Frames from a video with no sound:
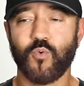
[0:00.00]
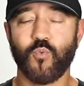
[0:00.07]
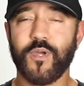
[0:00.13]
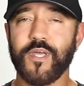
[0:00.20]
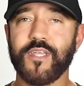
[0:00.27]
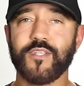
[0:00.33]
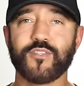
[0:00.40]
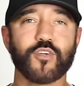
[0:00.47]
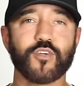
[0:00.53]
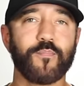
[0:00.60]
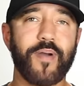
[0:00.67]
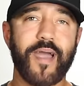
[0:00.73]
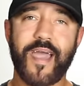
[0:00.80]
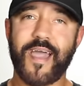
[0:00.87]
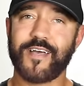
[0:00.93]
we'd
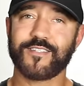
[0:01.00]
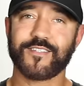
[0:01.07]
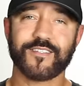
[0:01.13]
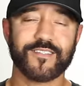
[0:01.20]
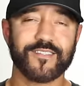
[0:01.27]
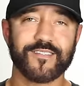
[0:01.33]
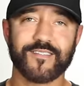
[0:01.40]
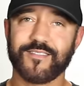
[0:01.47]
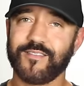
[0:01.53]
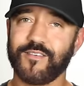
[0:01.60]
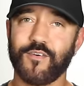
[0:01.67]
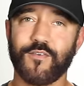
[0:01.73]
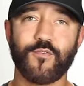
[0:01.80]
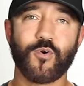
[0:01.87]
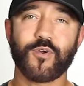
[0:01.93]
surpass
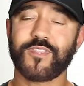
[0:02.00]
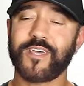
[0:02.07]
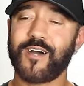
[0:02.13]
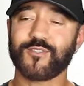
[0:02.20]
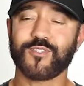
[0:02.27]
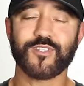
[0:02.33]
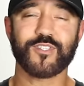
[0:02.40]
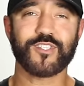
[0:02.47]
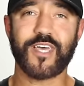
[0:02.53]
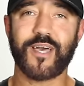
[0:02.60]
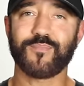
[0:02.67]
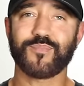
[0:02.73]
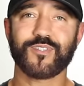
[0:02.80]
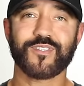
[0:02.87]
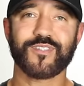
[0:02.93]
4,000
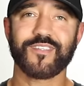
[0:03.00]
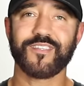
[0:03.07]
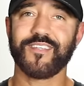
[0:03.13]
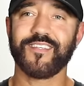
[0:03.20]
steps